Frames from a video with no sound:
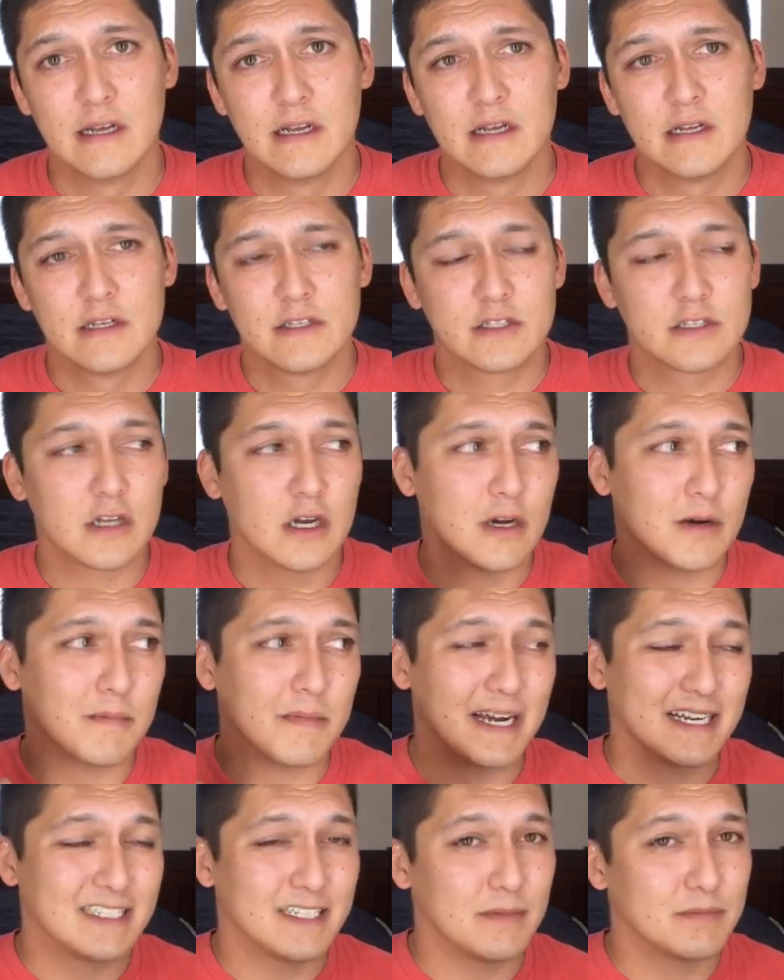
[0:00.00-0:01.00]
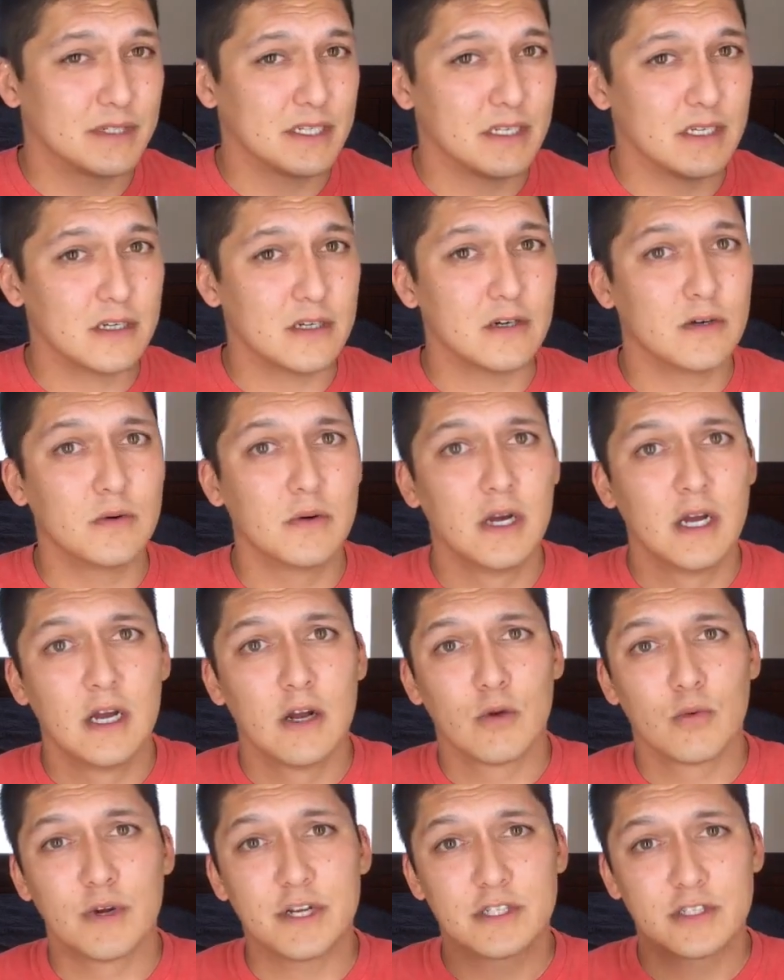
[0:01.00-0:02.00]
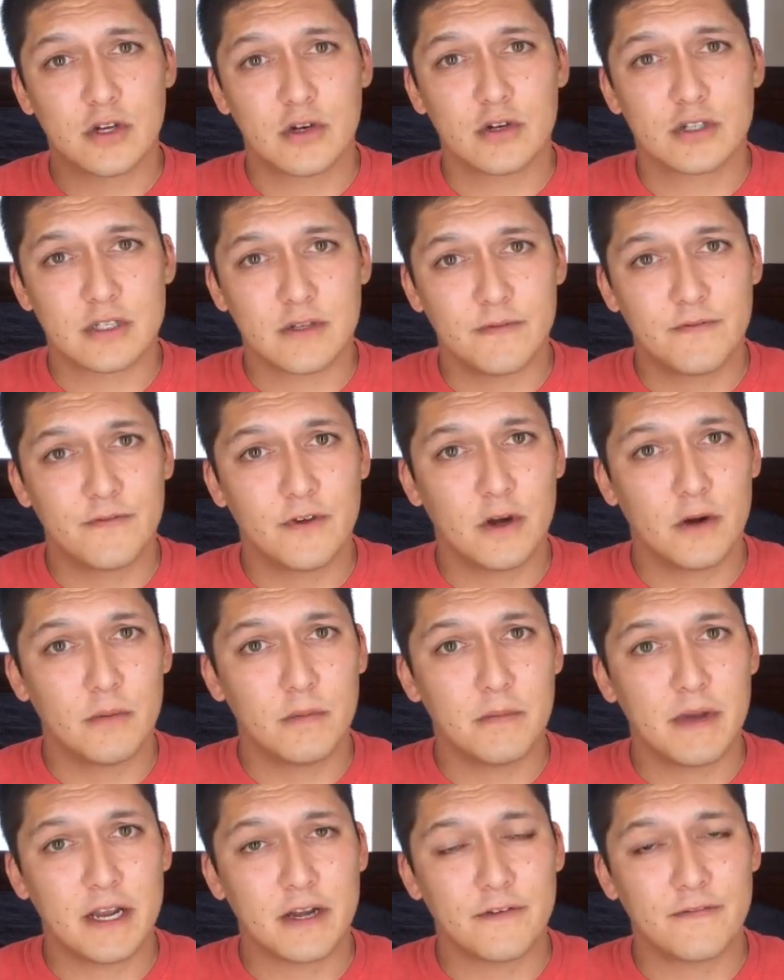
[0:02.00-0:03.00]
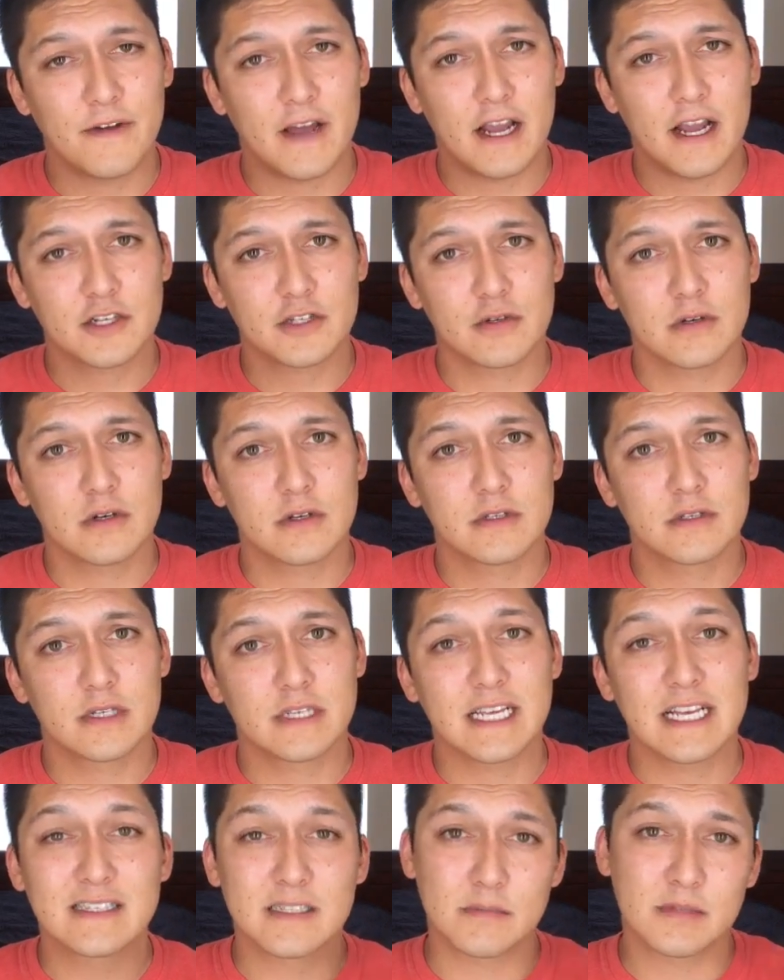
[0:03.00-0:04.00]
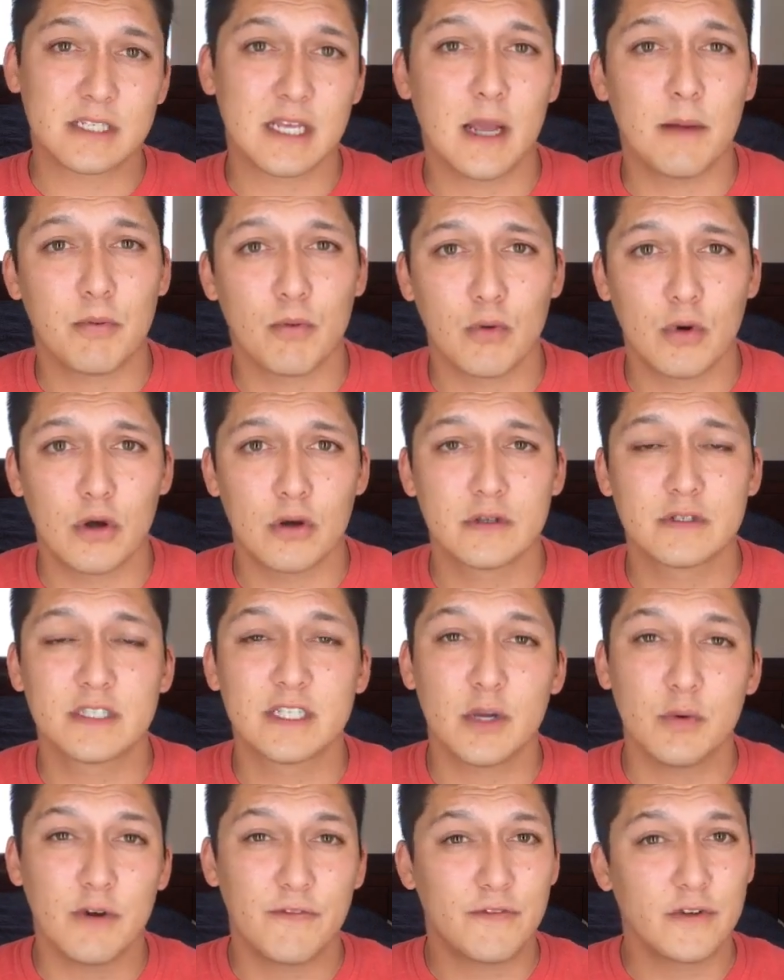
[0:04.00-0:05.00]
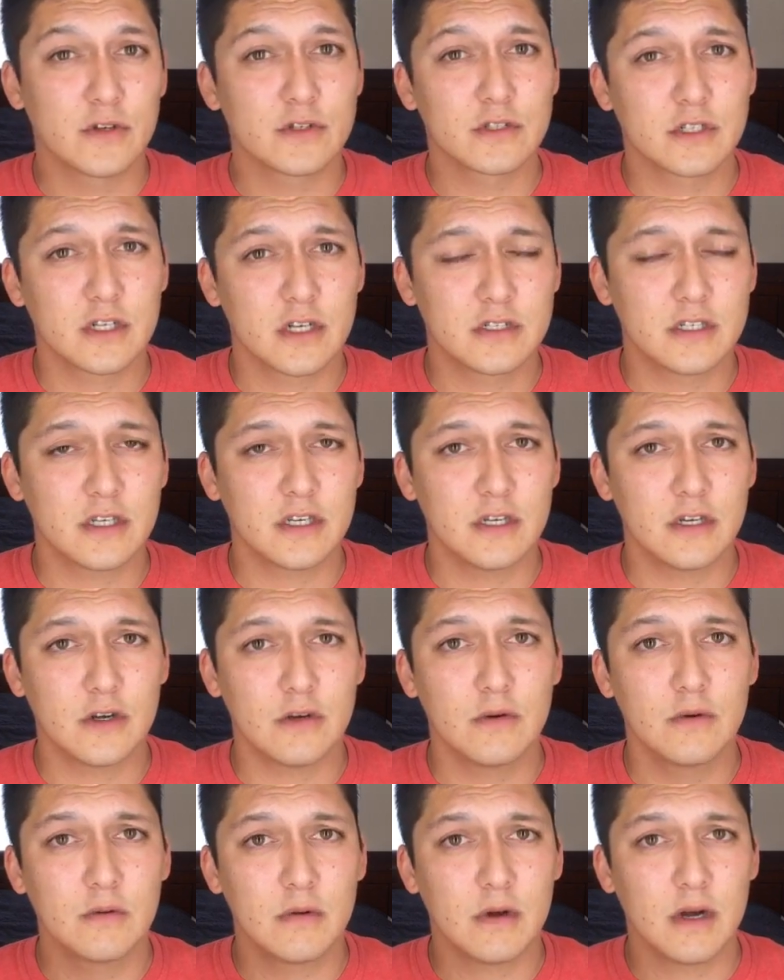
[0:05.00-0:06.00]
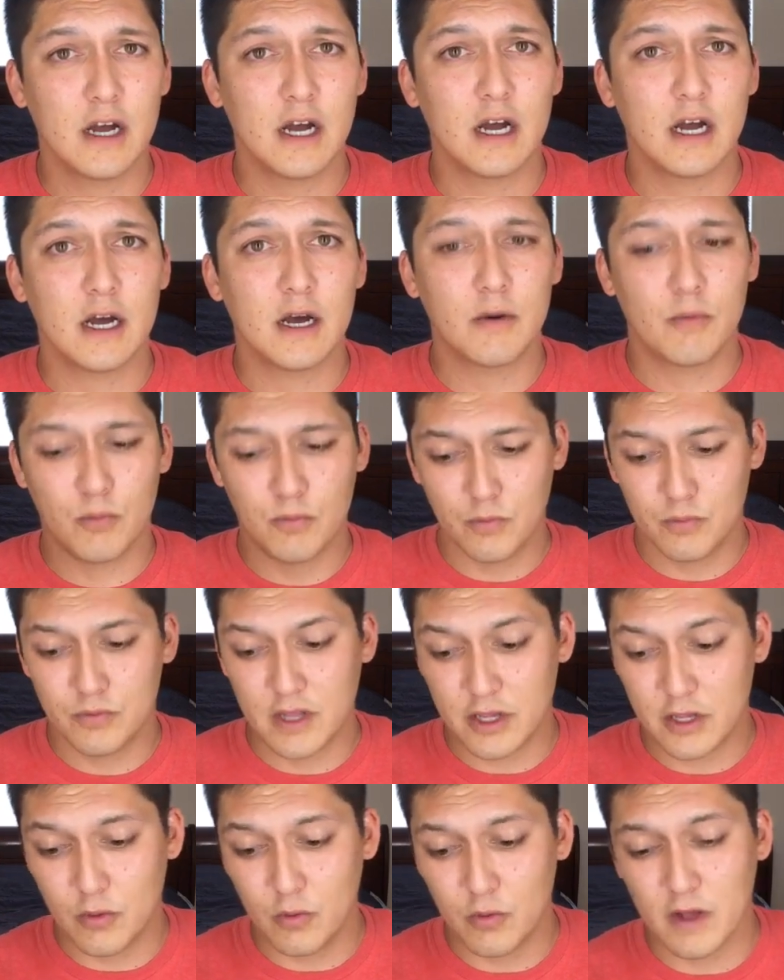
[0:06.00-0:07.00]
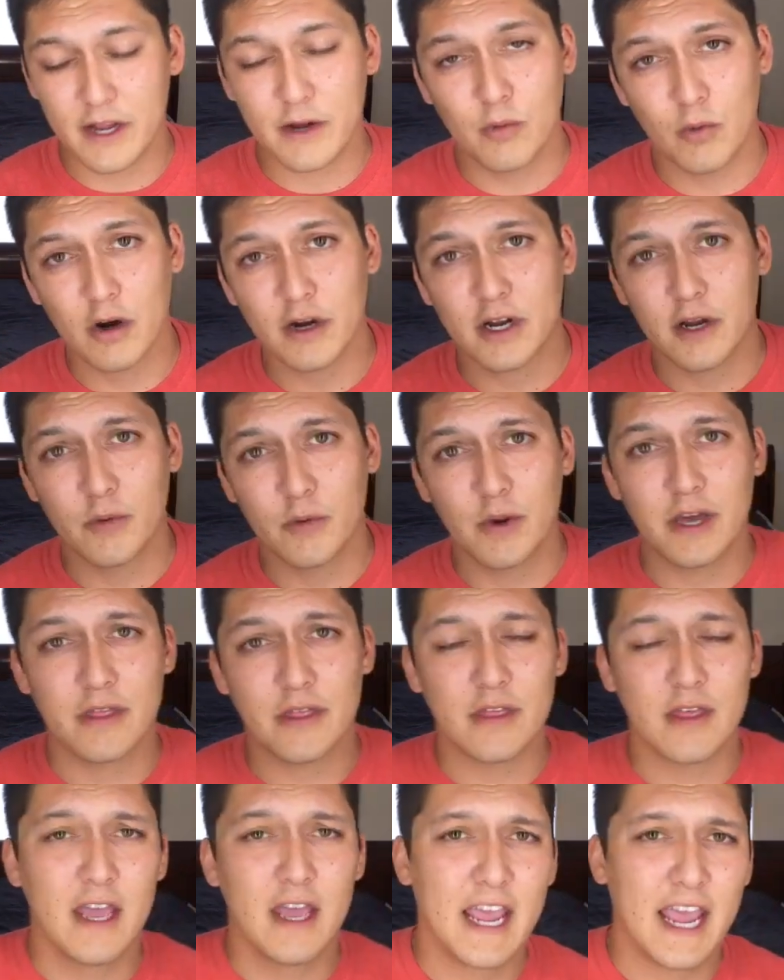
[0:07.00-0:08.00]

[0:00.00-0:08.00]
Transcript: So my tip to you, research some film manufacturers, get some sample rolls, see what feels good to you that you like working with,